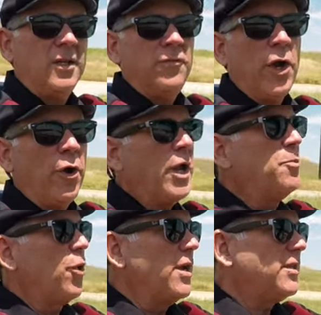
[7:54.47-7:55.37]
Very
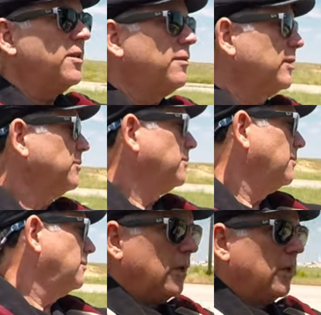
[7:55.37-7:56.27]
impressive.
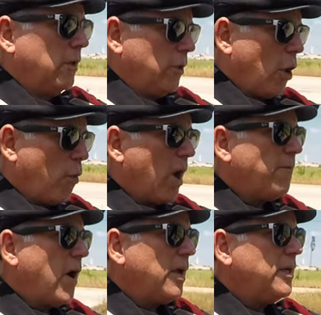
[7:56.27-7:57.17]
You know what
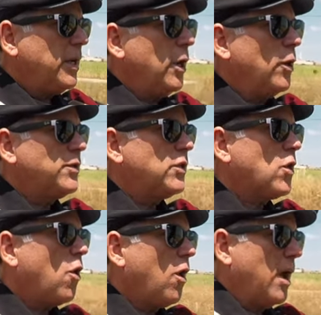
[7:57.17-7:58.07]
I'm finding here is this
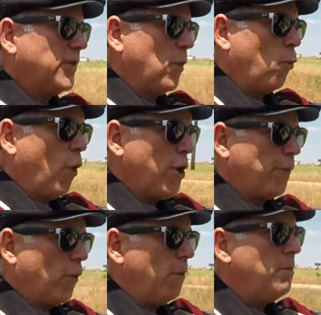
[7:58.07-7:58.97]
car has a
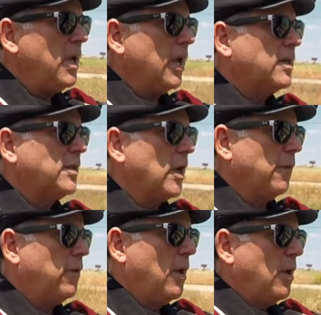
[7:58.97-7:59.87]
wonderful mix
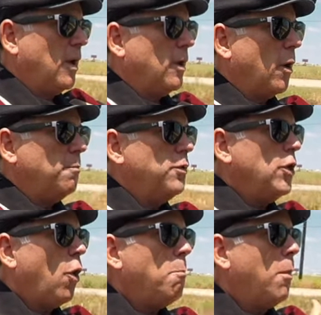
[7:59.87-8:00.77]
of,
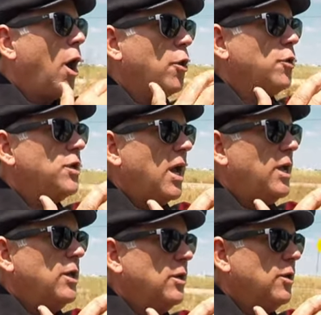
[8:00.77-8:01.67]
you know, modern
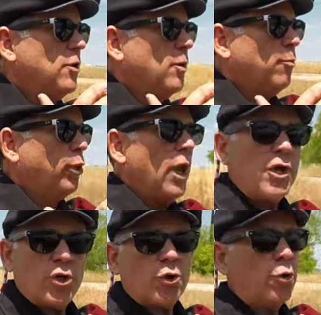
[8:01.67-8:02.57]
day
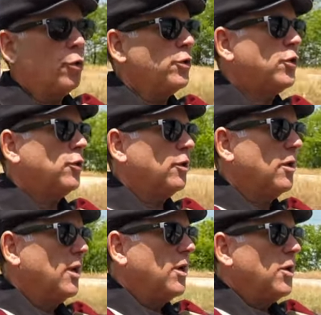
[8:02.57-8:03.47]
pleasure cruiser
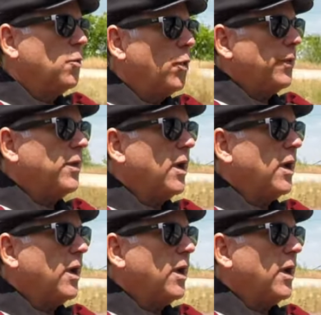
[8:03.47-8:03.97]
with